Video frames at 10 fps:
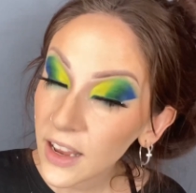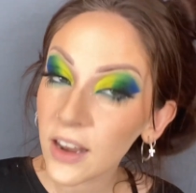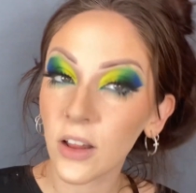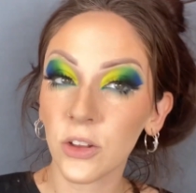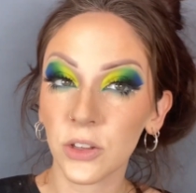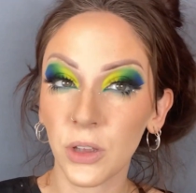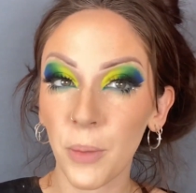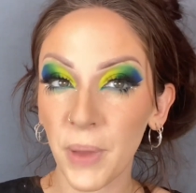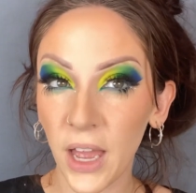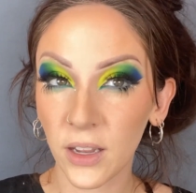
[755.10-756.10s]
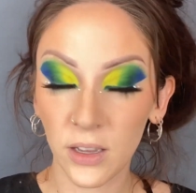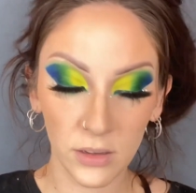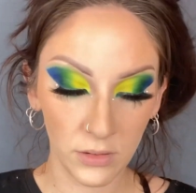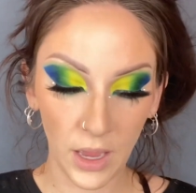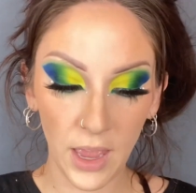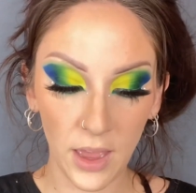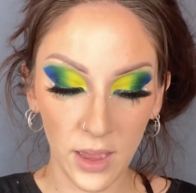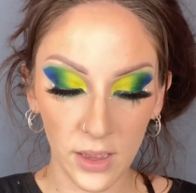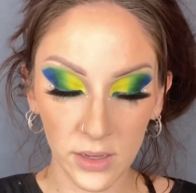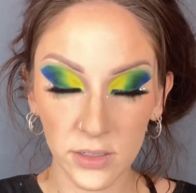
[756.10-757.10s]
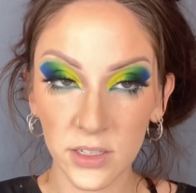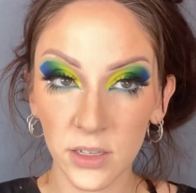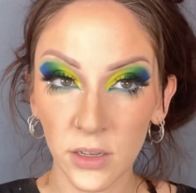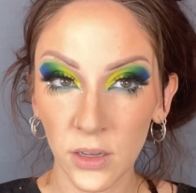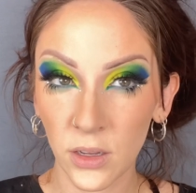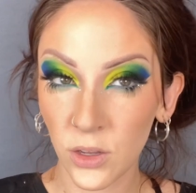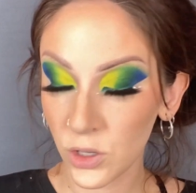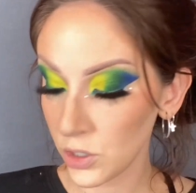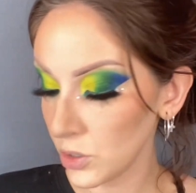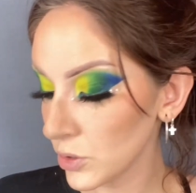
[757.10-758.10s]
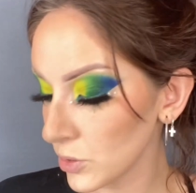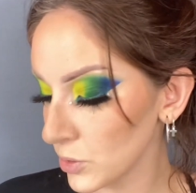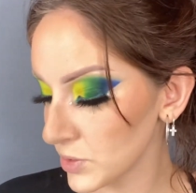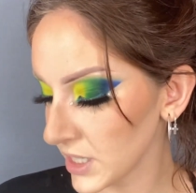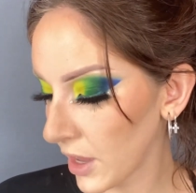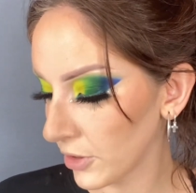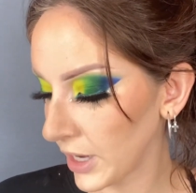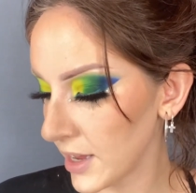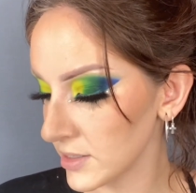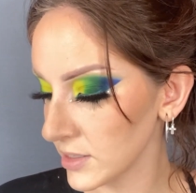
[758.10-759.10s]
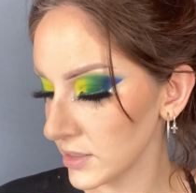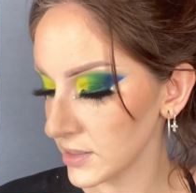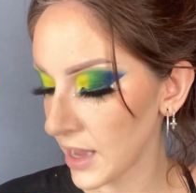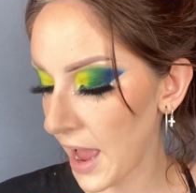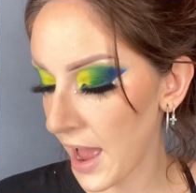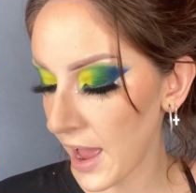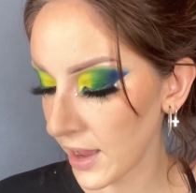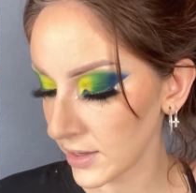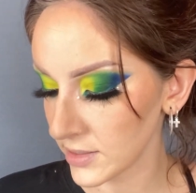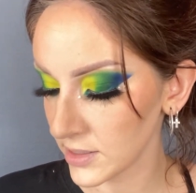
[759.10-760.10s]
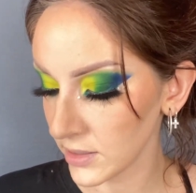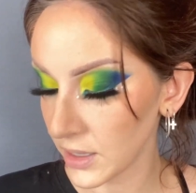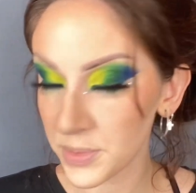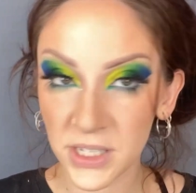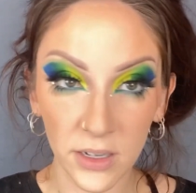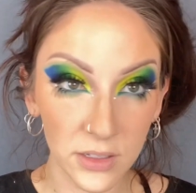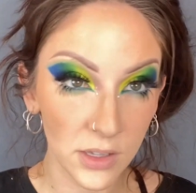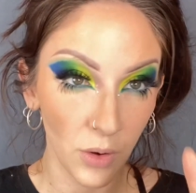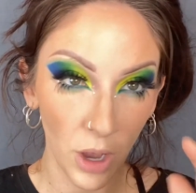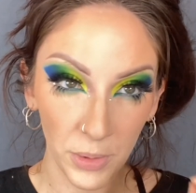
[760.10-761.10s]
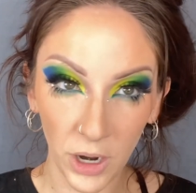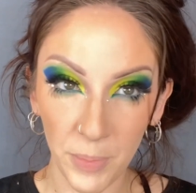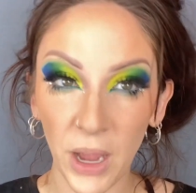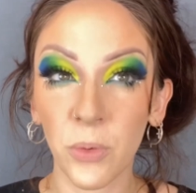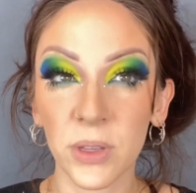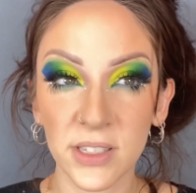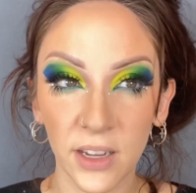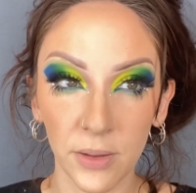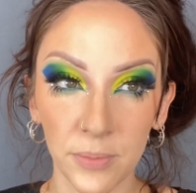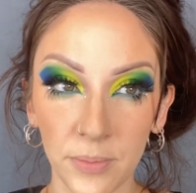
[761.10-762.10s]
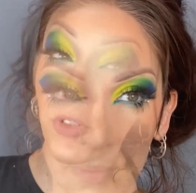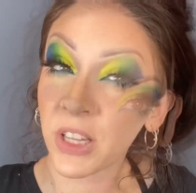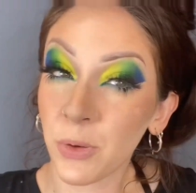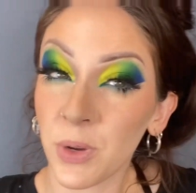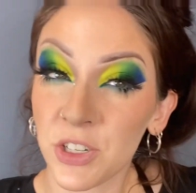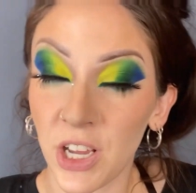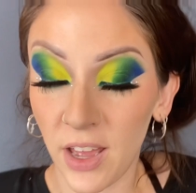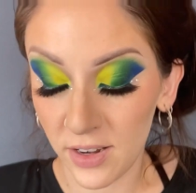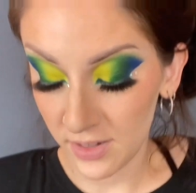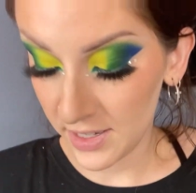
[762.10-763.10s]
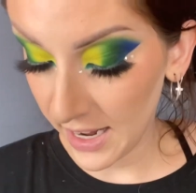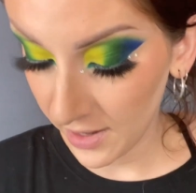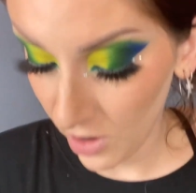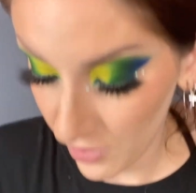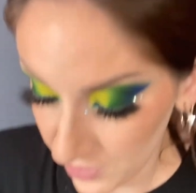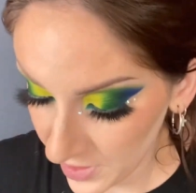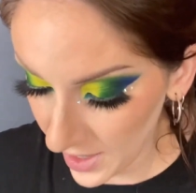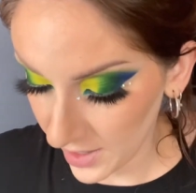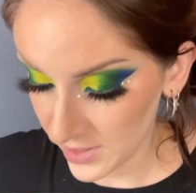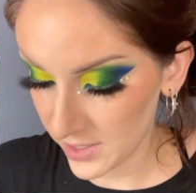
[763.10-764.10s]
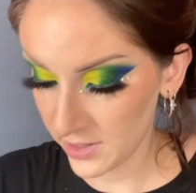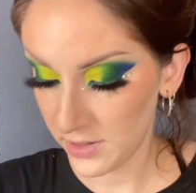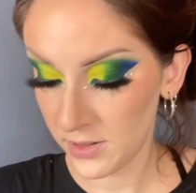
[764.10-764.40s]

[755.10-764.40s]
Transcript: and now I come back and use the color cases as lipstick. So I'll be right back, 1 second. I really wish I hadn't taken off that